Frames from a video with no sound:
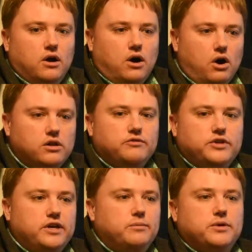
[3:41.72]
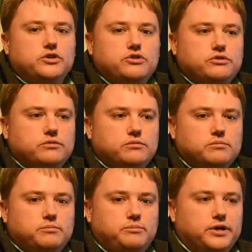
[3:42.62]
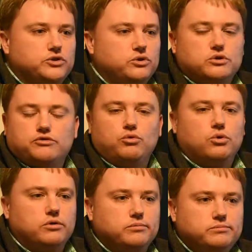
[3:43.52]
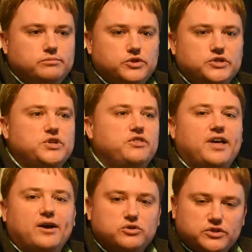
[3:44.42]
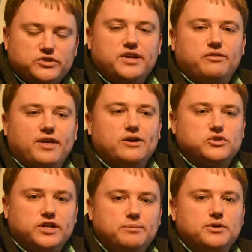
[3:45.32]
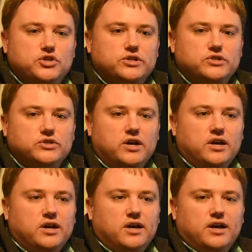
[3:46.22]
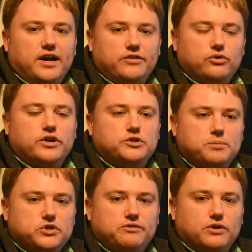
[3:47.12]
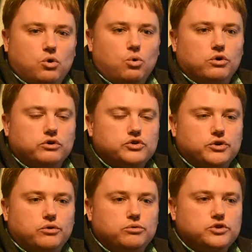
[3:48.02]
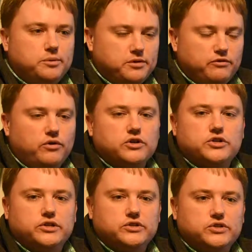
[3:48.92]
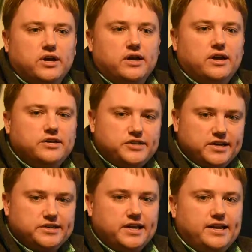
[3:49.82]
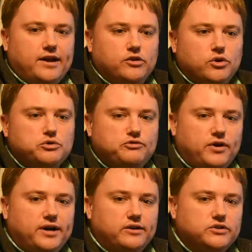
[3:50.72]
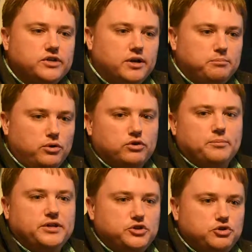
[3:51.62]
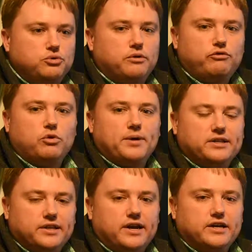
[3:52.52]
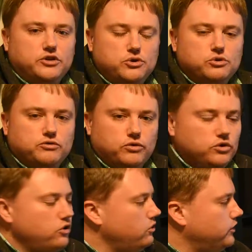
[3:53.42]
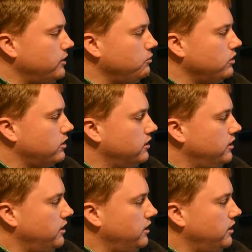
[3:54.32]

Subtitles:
all of the image pixels for 60,000, 10,000 images, and they're in a specific order. So some of the functions take data out of those files and pull them into a format that I can use for the neural network.